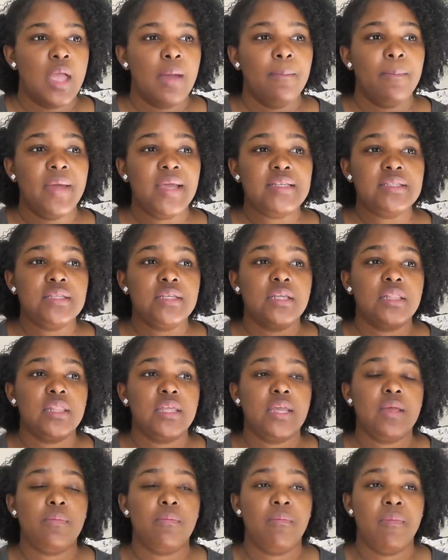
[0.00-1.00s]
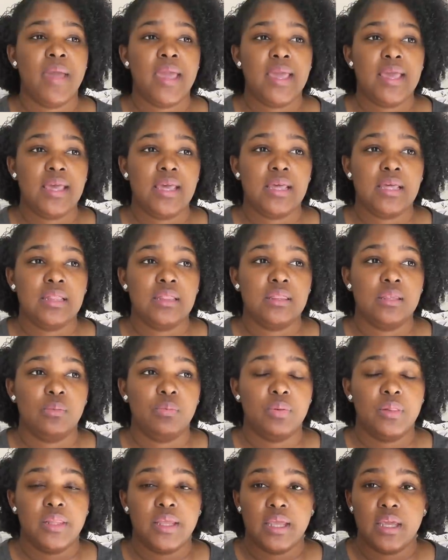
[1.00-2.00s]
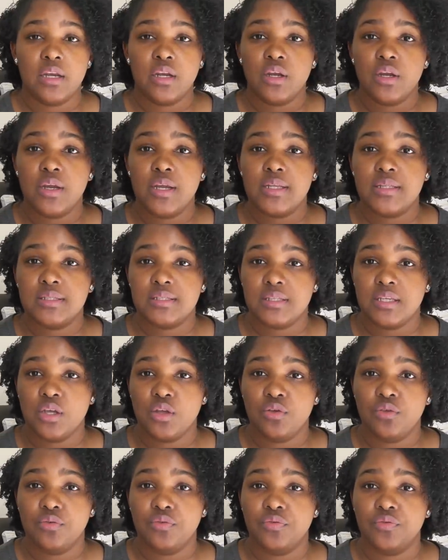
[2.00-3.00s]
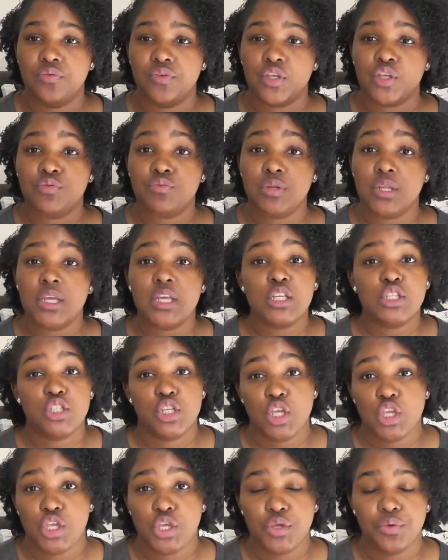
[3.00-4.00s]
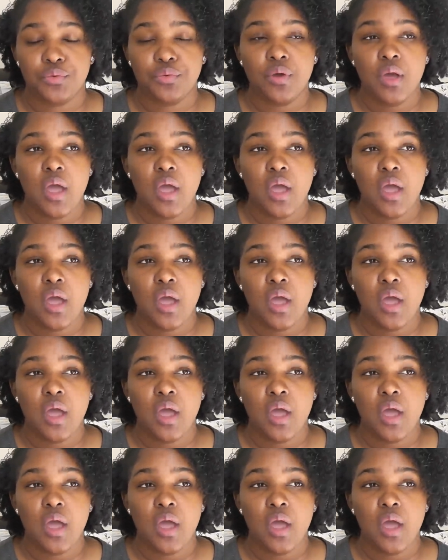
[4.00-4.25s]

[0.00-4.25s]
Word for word: basically making the planner itself unique to you.